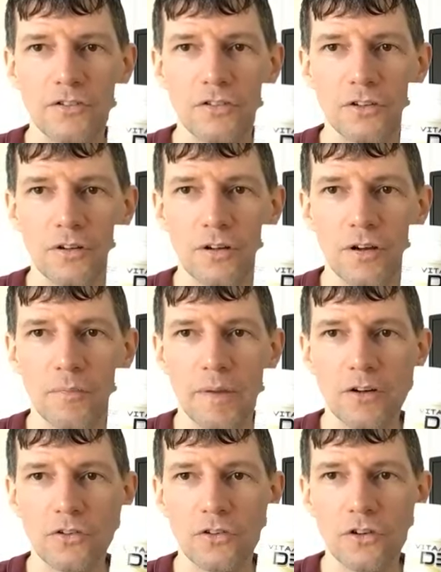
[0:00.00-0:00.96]
I took
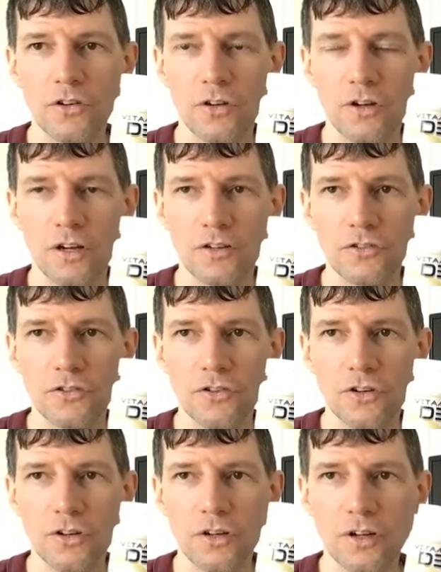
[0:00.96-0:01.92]
about uh,
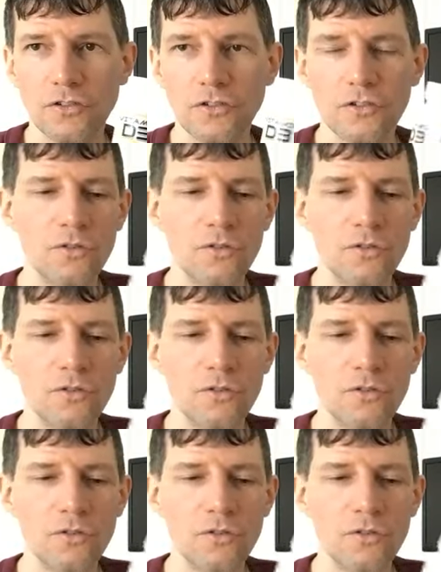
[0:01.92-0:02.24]
uh,